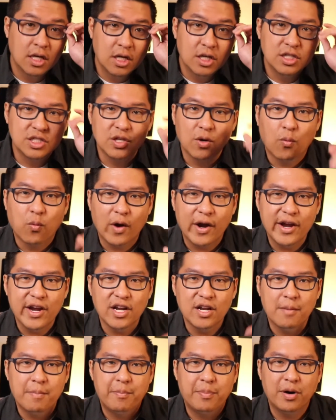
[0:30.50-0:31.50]
So where are you
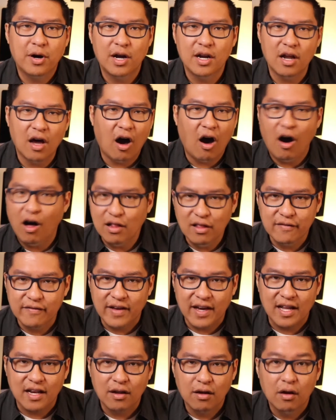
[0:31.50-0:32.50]
going to put all of
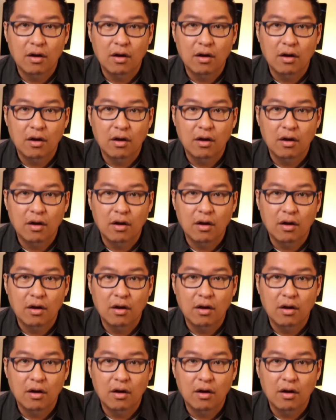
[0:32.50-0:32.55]
it?